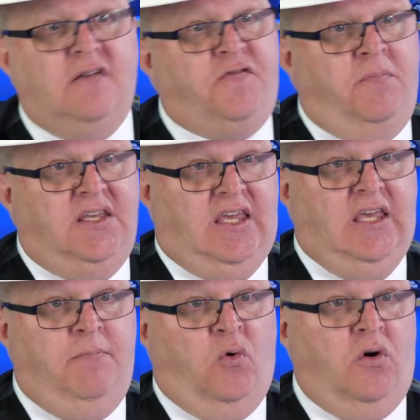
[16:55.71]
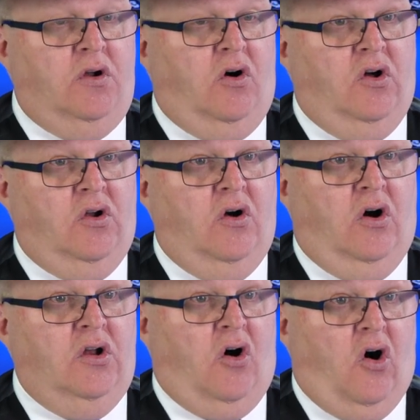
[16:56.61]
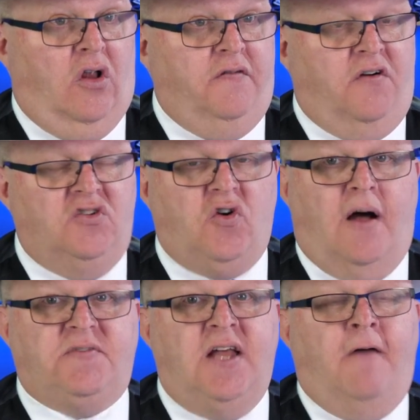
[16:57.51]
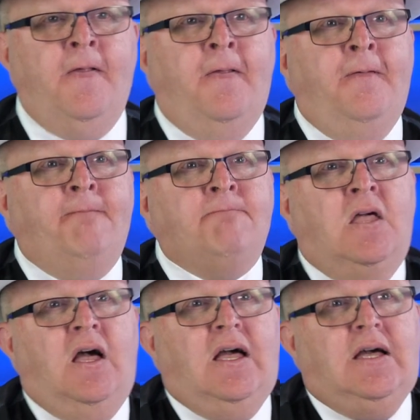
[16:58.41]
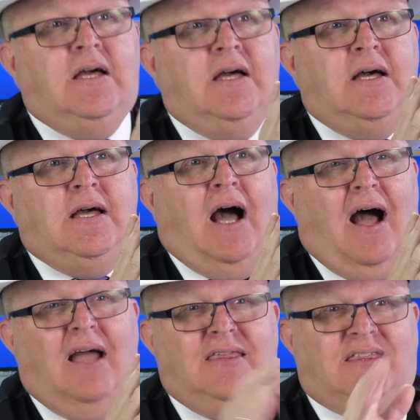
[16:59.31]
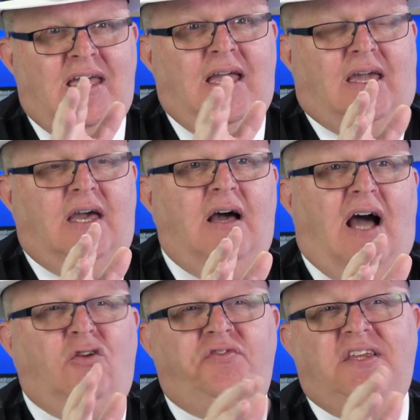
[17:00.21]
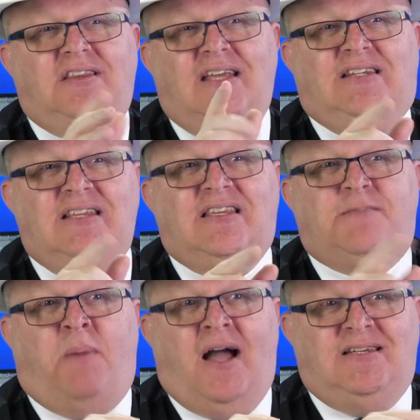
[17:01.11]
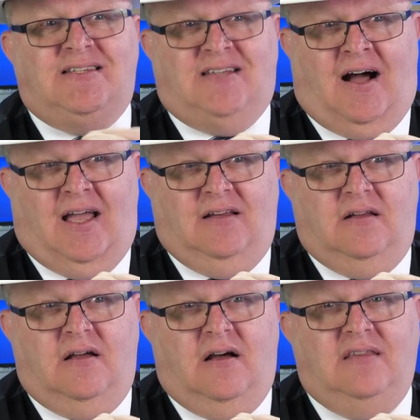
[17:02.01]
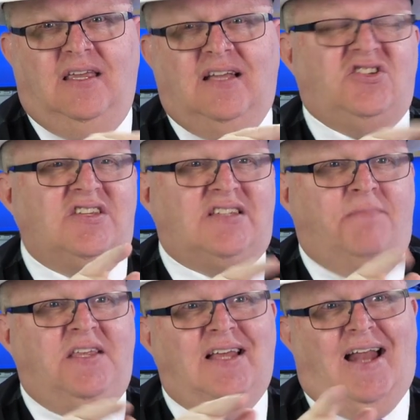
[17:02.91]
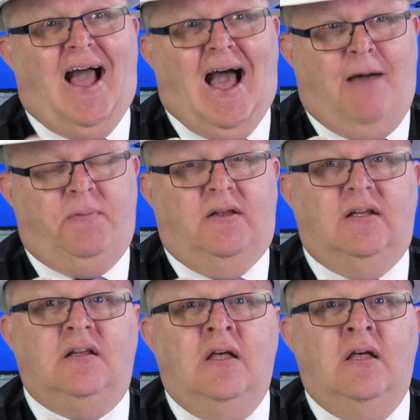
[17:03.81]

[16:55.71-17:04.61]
from the keyboard on all of our drops. Now, I don't think they did this by design. I think it's just something that happened,